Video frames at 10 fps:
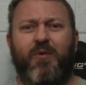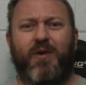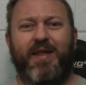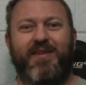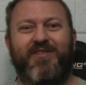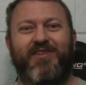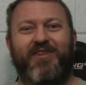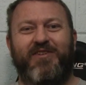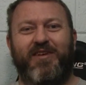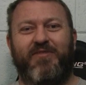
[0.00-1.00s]
wanting to
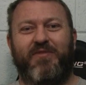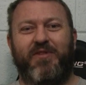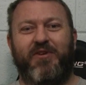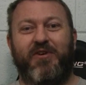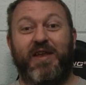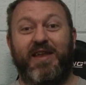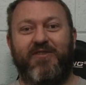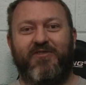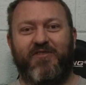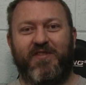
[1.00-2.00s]
judge us for the dirty
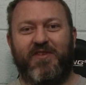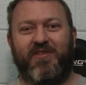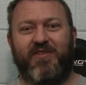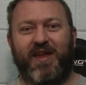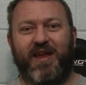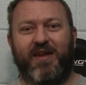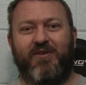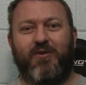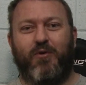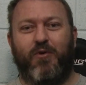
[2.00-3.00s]
dishes in the sink
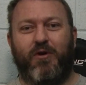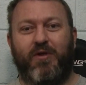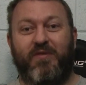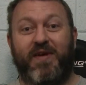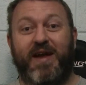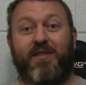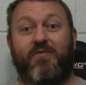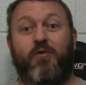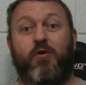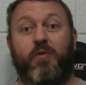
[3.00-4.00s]
or the fact the
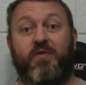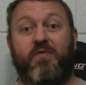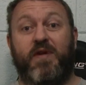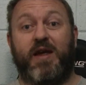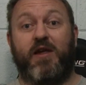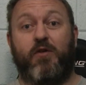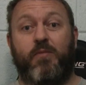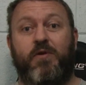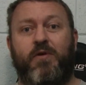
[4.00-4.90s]
floor wasn't vacuumed.